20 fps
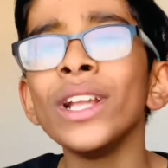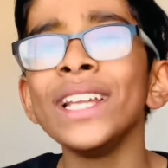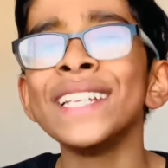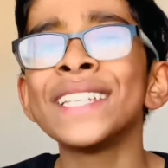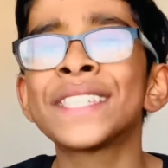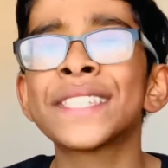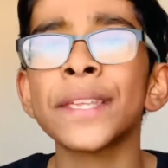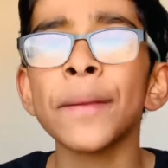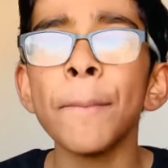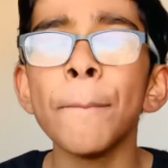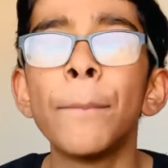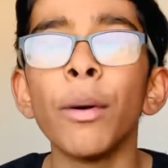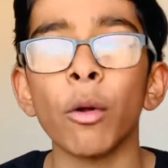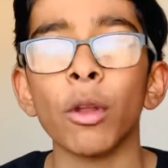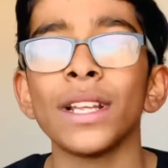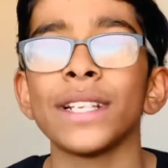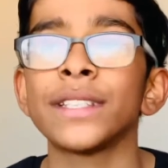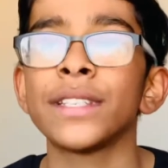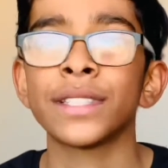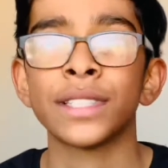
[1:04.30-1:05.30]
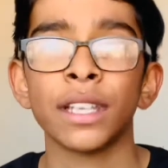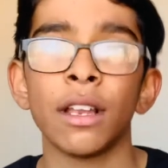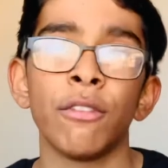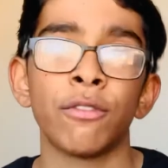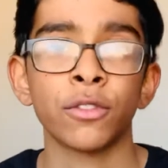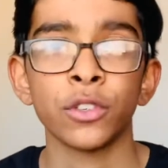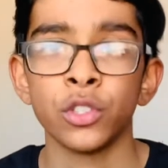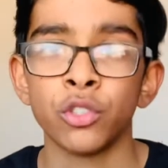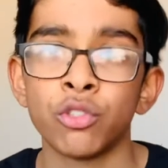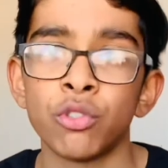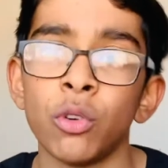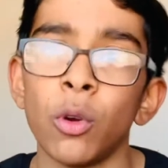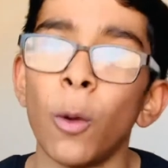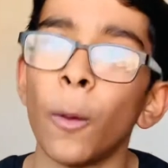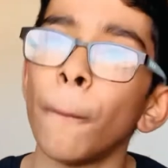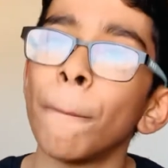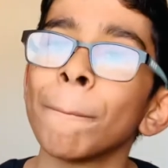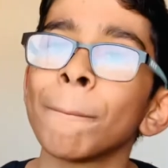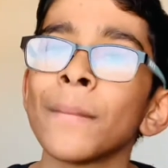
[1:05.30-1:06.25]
is symbolic to self-control.